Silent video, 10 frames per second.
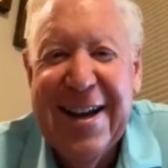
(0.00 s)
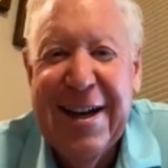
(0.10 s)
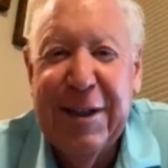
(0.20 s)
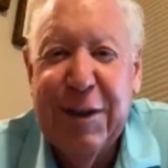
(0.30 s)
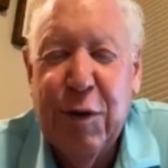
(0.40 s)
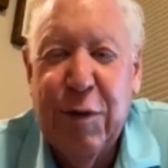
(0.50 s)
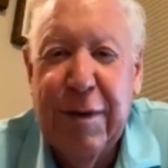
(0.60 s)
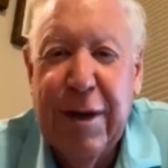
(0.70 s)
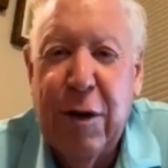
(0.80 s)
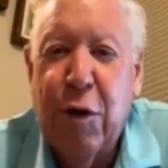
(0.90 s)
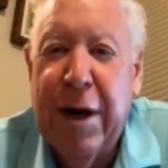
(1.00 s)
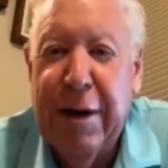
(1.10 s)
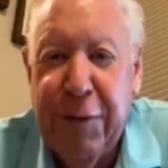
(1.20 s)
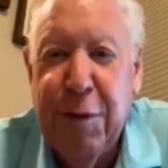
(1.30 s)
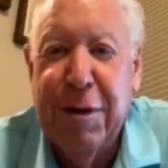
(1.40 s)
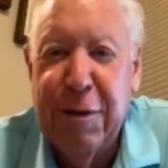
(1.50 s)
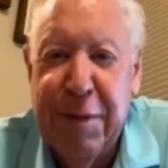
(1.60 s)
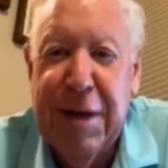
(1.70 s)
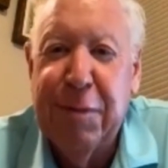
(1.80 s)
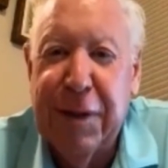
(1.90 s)
and quite a few other
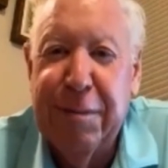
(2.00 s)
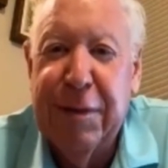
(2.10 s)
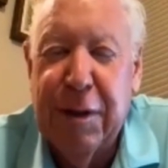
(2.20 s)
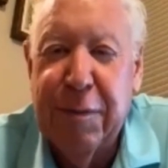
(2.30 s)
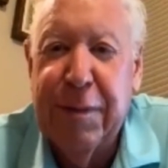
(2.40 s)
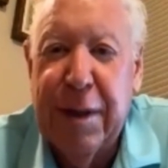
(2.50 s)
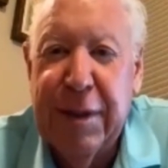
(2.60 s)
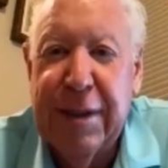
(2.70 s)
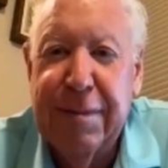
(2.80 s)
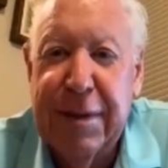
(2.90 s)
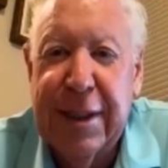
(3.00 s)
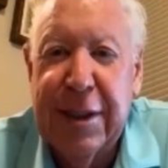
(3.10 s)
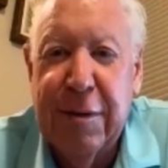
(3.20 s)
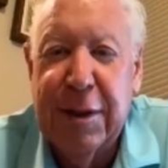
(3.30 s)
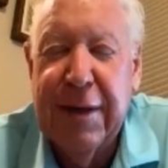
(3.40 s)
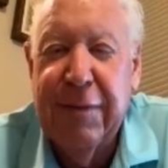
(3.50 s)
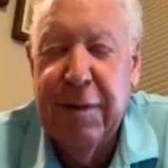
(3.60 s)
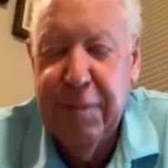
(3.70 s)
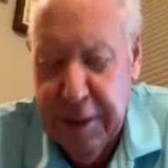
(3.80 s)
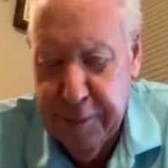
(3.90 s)
people up there, probably 60 or
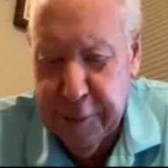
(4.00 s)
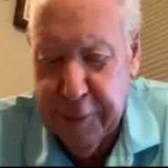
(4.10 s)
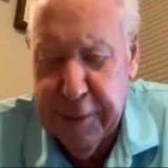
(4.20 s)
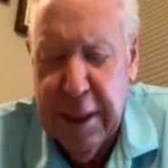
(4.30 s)
70 people.